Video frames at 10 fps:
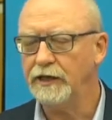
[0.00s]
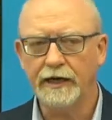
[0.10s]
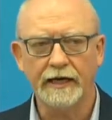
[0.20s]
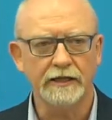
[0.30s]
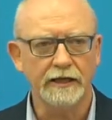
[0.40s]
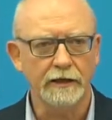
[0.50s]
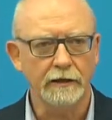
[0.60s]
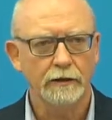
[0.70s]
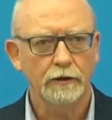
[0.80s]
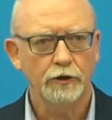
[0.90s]
it getting
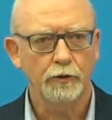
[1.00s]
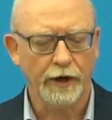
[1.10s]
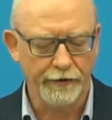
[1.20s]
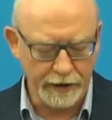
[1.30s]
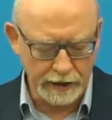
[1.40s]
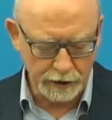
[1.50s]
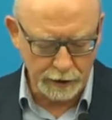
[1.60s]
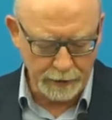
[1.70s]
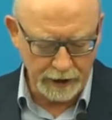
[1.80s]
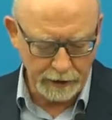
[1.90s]
to where it needs
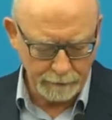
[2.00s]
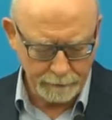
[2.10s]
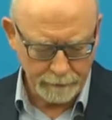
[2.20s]
to be?